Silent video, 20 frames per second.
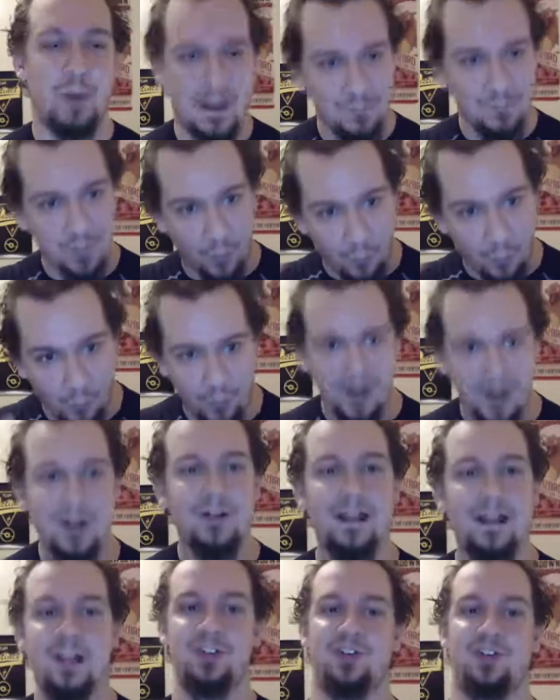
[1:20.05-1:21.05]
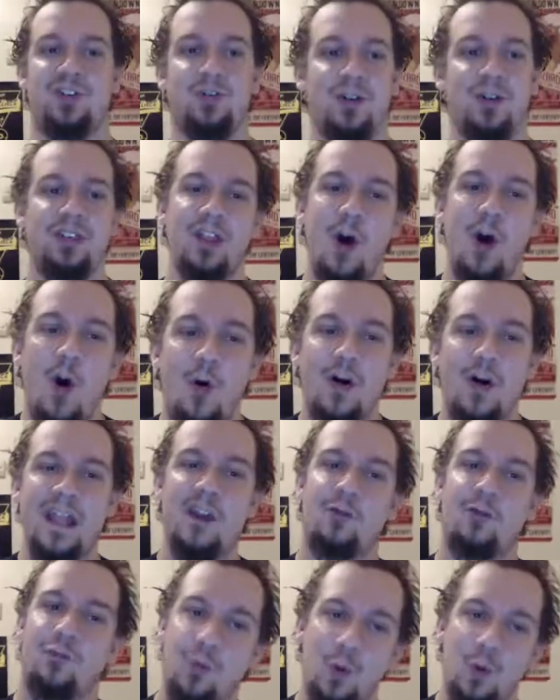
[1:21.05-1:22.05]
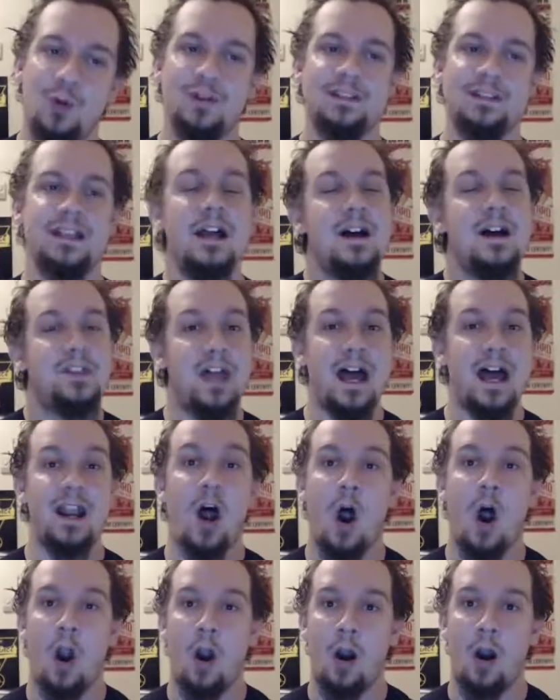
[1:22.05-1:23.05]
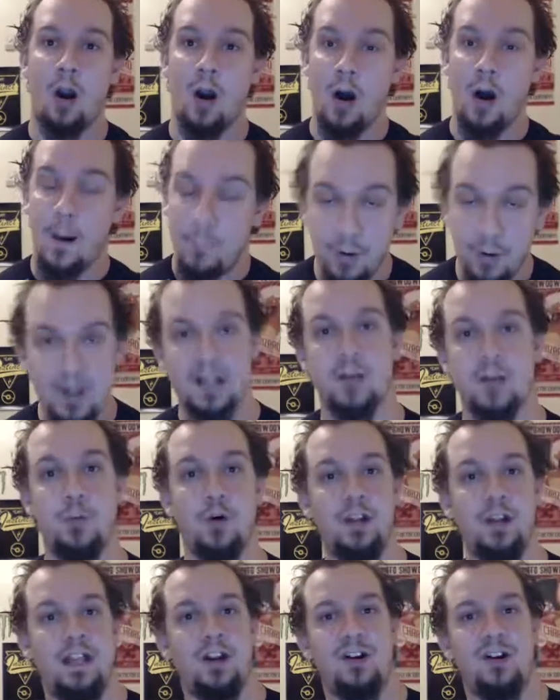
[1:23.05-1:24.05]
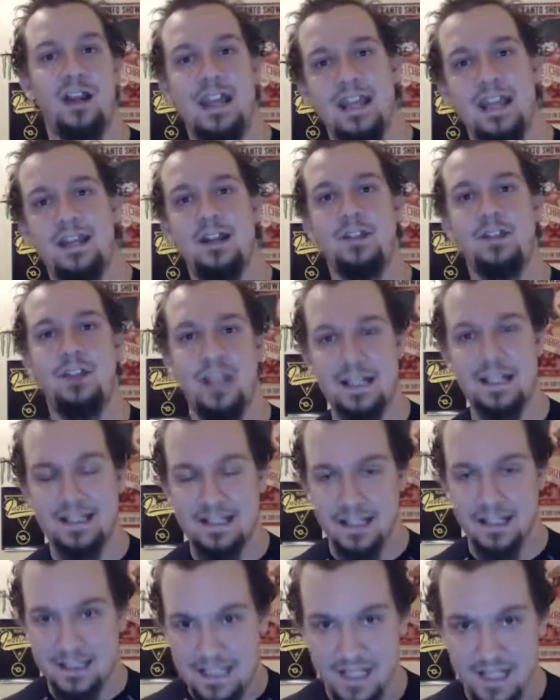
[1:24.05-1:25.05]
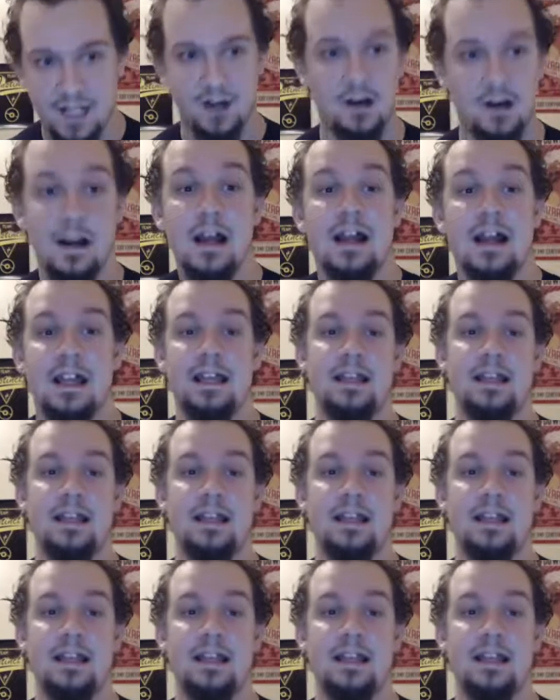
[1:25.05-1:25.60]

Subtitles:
But really and truly, the only rules that are applicable here in this tier